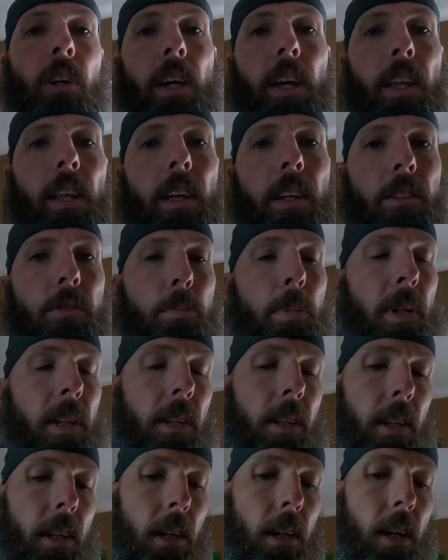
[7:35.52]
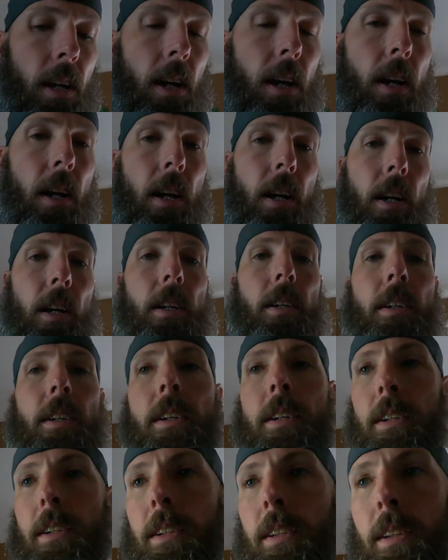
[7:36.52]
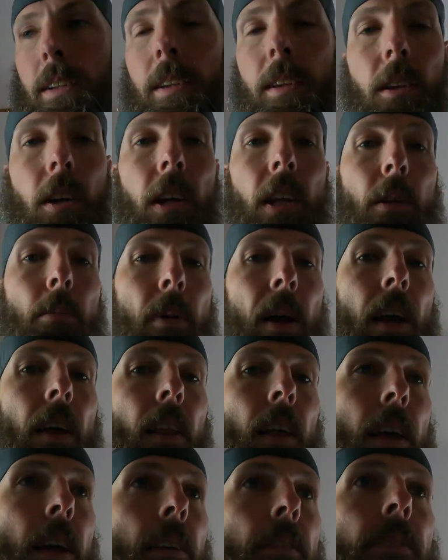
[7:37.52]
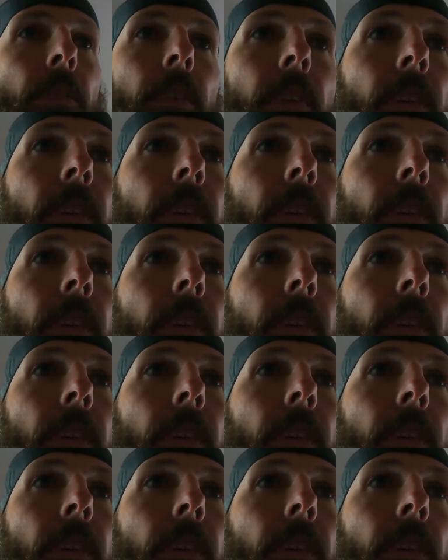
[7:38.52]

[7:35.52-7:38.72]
yeah, that's been the look into my life.